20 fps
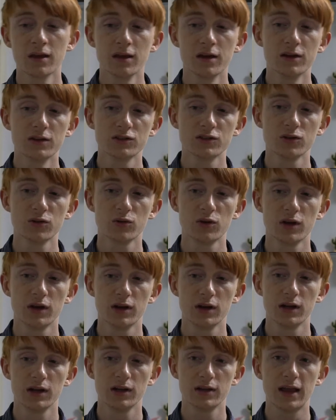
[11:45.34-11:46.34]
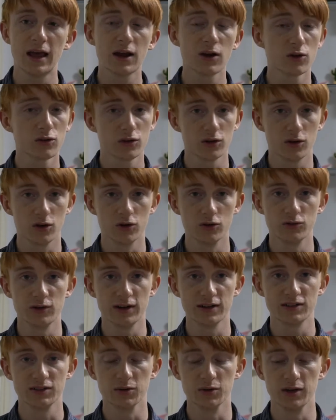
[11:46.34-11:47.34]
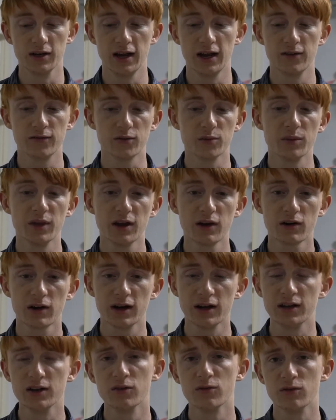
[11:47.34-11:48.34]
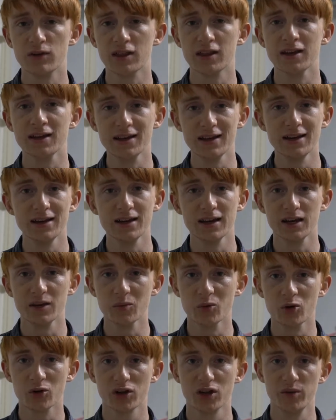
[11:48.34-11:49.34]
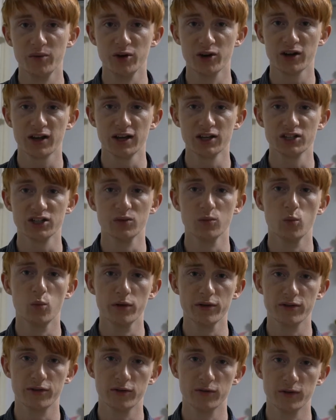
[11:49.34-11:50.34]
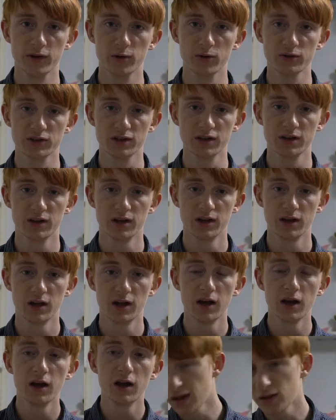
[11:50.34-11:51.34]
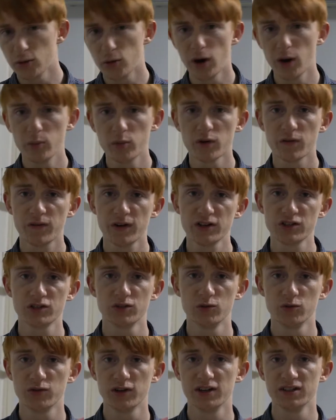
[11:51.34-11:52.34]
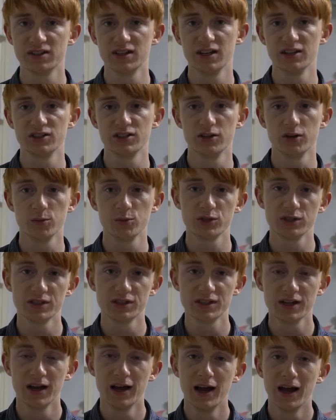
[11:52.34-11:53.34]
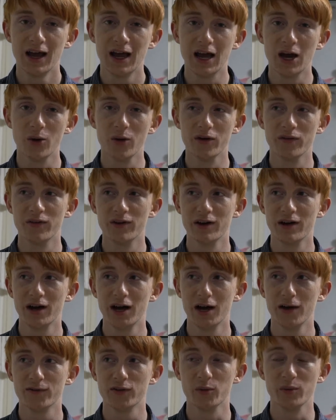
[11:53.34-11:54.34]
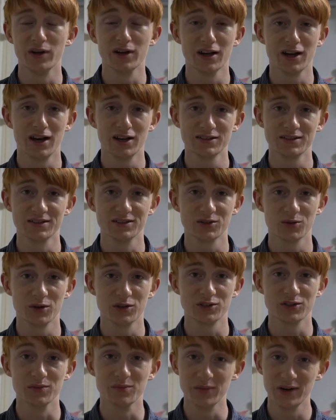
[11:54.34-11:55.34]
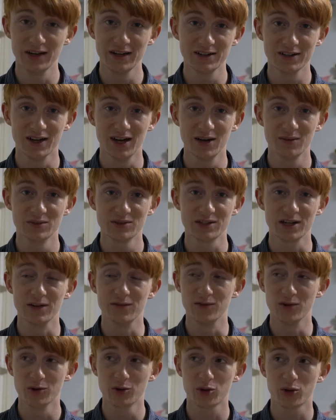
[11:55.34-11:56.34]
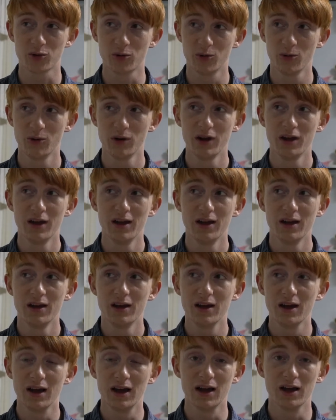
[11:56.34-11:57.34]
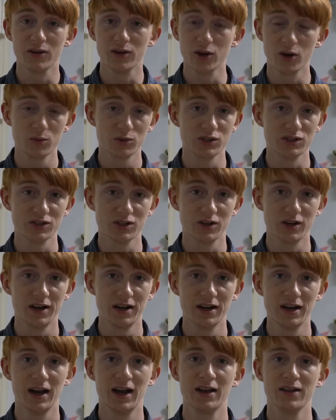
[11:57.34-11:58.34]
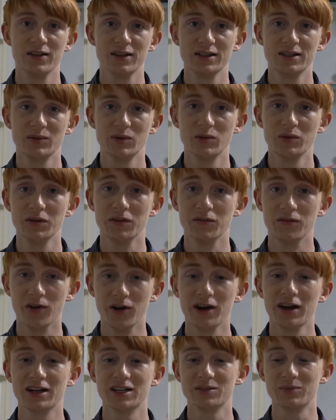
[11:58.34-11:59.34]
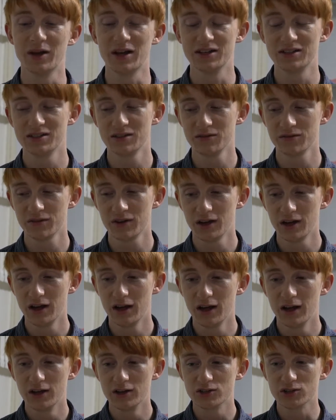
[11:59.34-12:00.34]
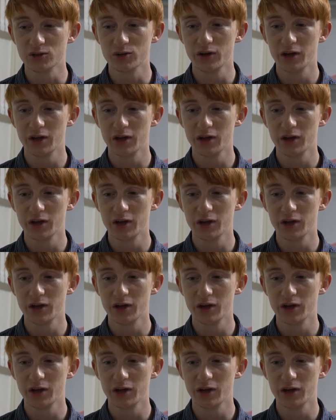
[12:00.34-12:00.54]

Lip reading: So that got the contract sorted, and from there I didn't really need any more communication with the realtor. There are professional translation options. However, after being asked this question many times, I've looked through the options online and they seem to be very expensive. So